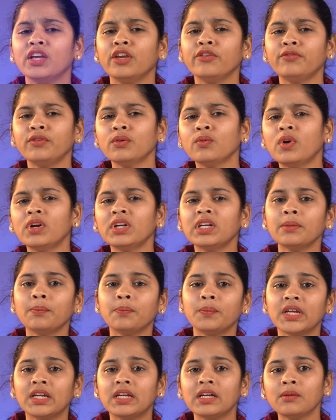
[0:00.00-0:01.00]
If you want a
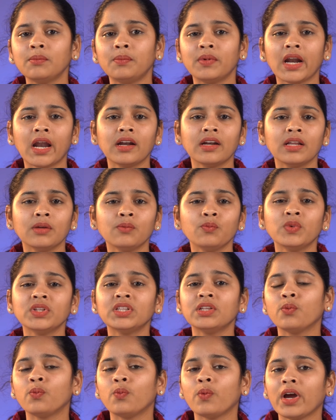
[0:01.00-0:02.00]
bigger brand name with
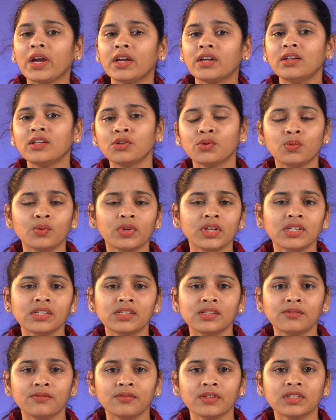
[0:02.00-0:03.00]
a wider cooking
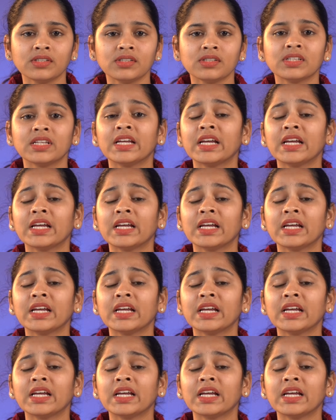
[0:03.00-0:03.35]
surface,